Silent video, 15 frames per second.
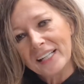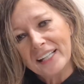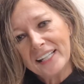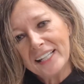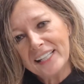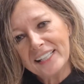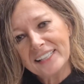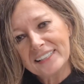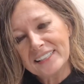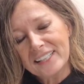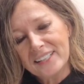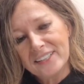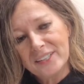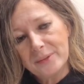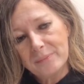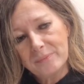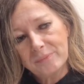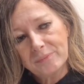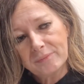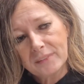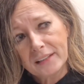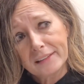And
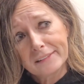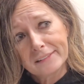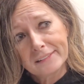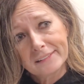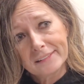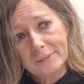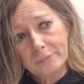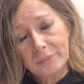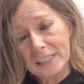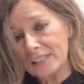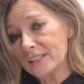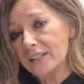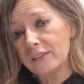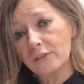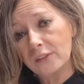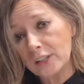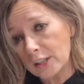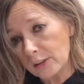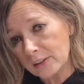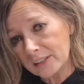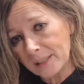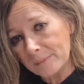please give the video
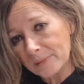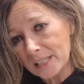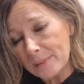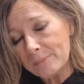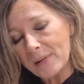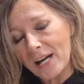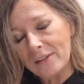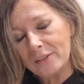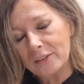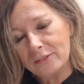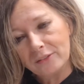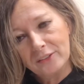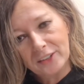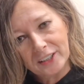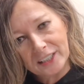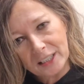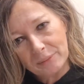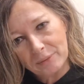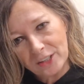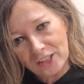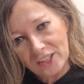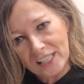a thumbs up. I would really
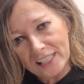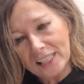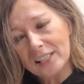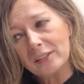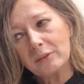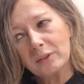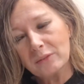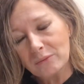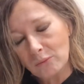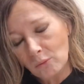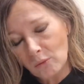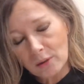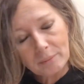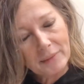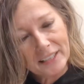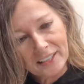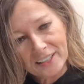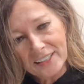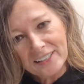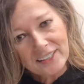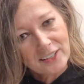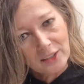appreciate it. It would warm my
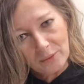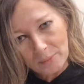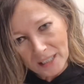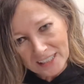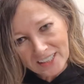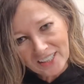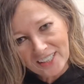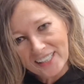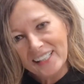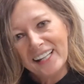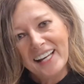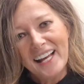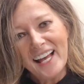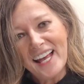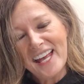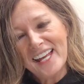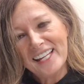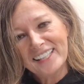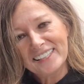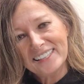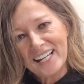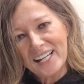heart so much.
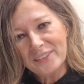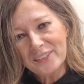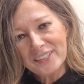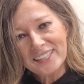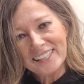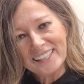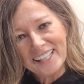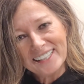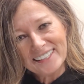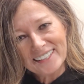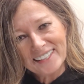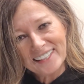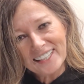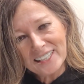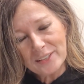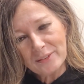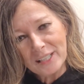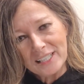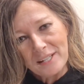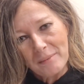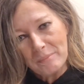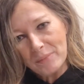And I will see you guys in the next
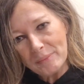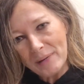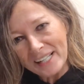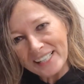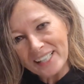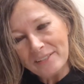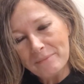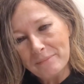one. Bye-bye now.